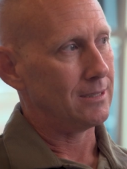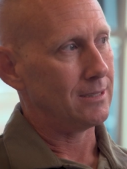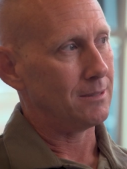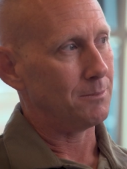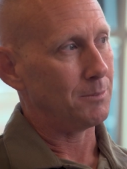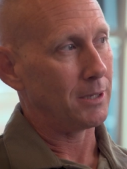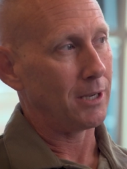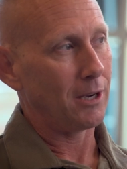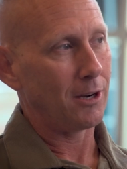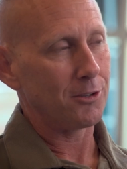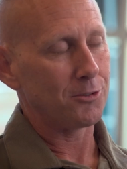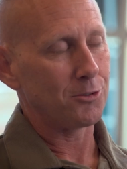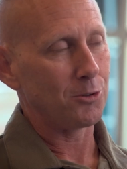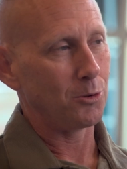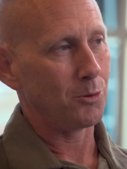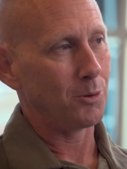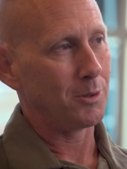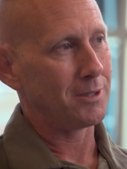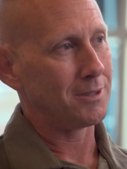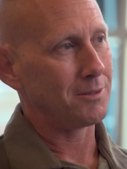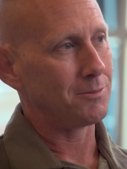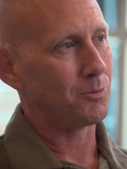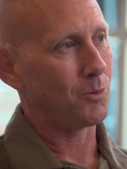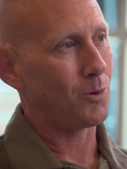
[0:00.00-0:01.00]
But I also
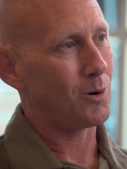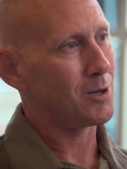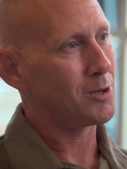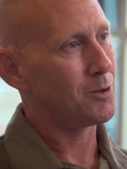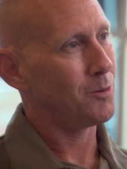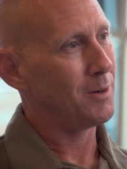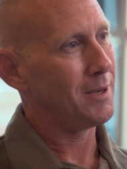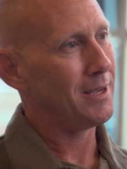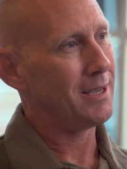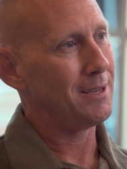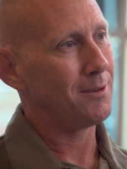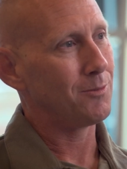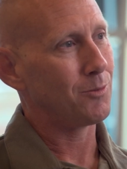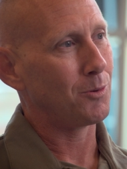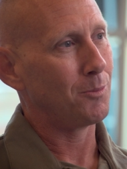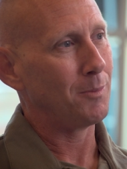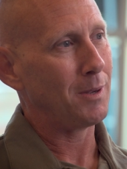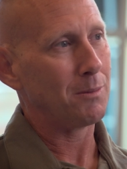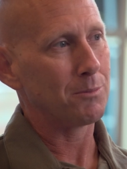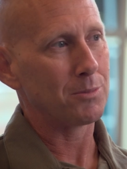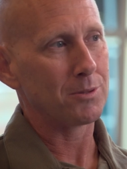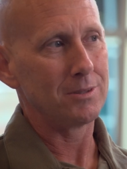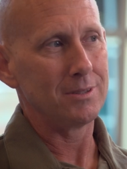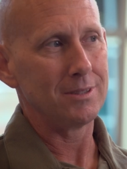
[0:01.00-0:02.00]
want to walk away
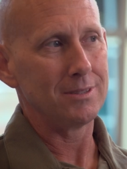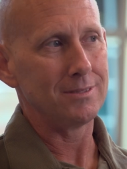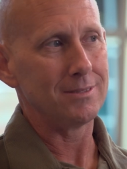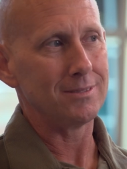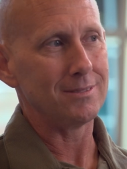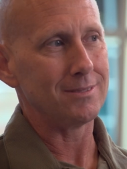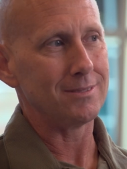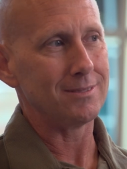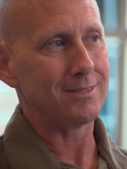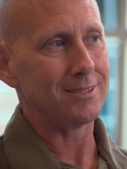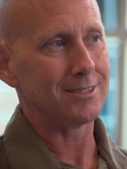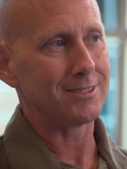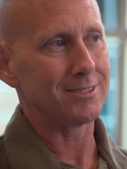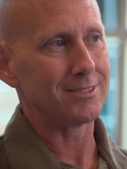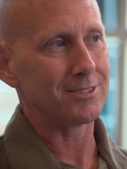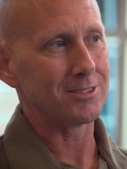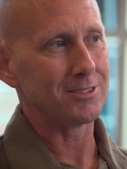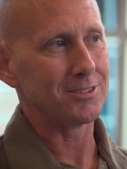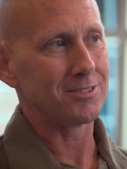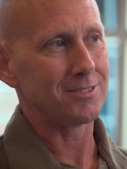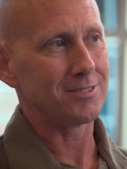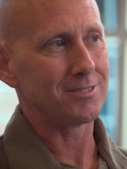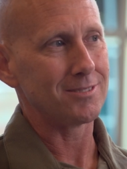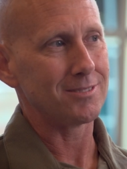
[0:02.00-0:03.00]
remembering that
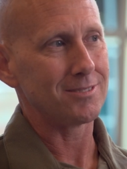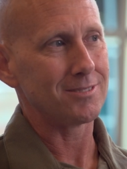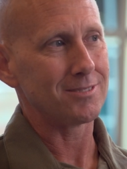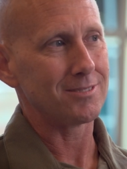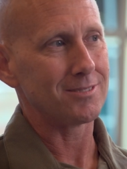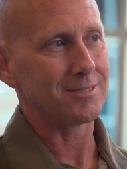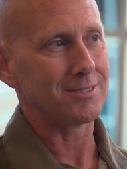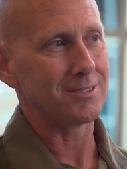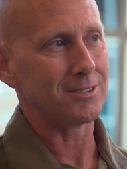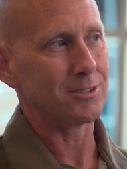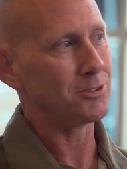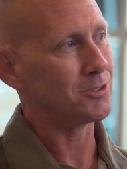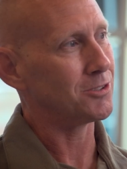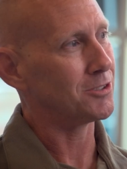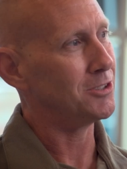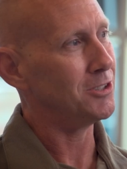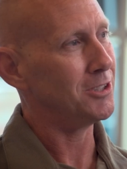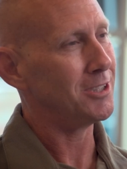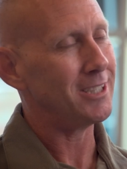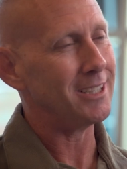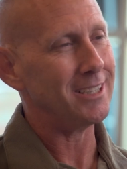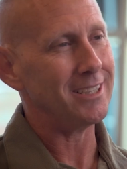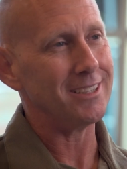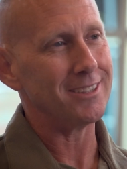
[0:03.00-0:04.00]
there's
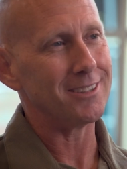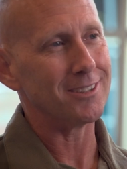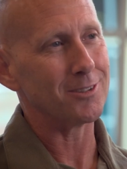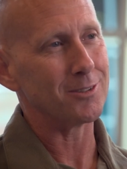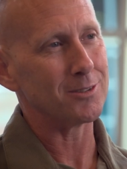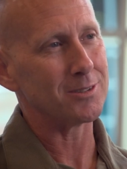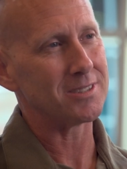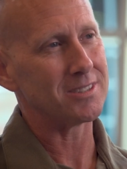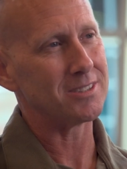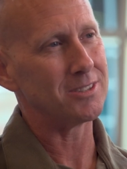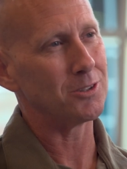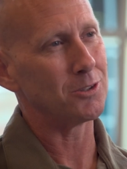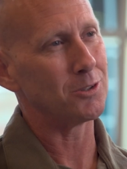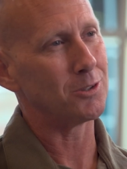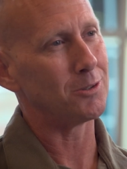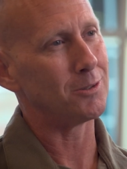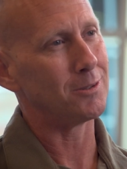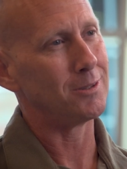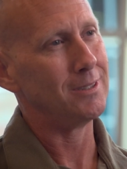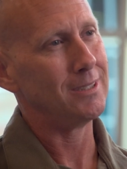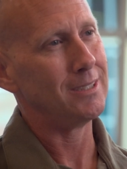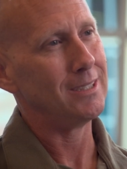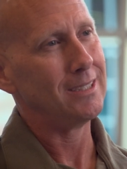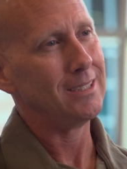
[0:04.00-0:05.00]
good in it. There is
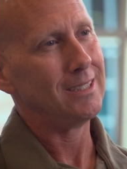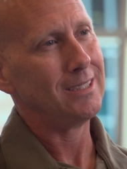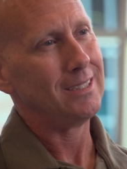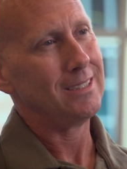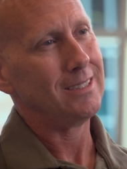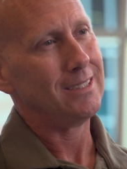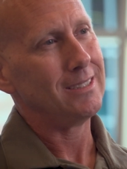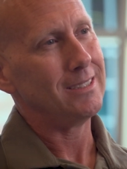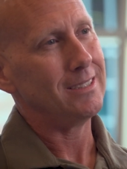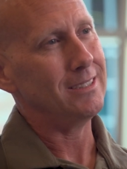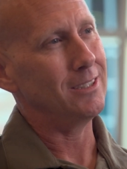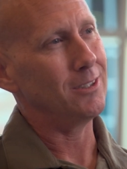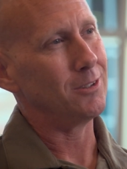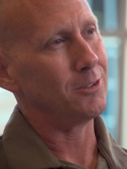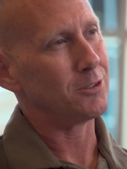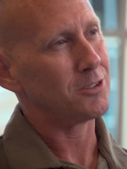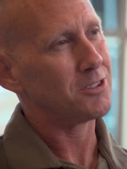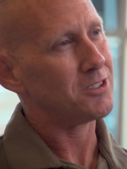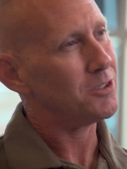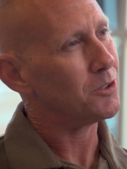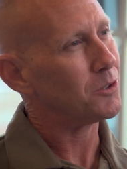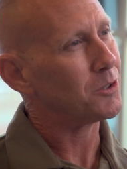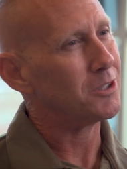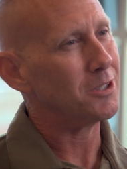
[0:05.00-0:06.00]
still, you know, there's
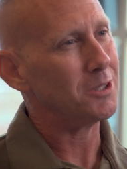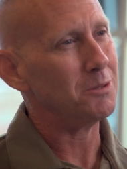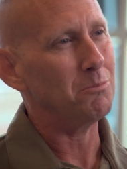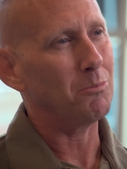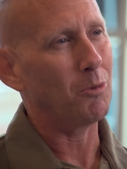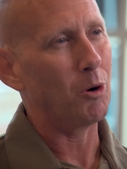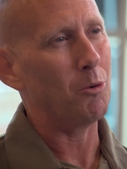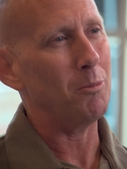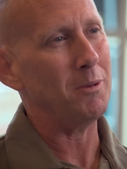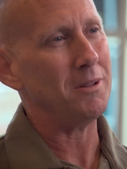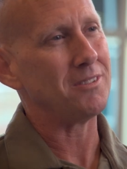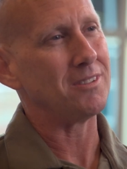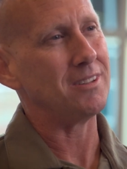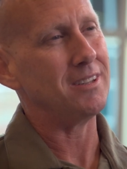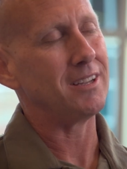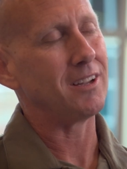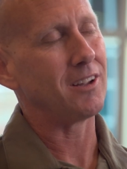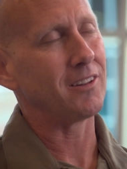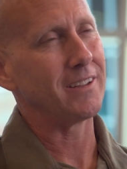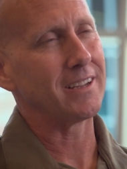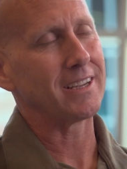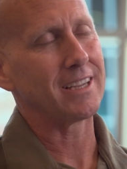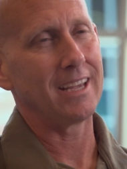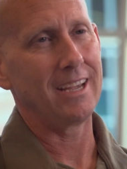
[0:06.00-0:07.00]
still good moments in all that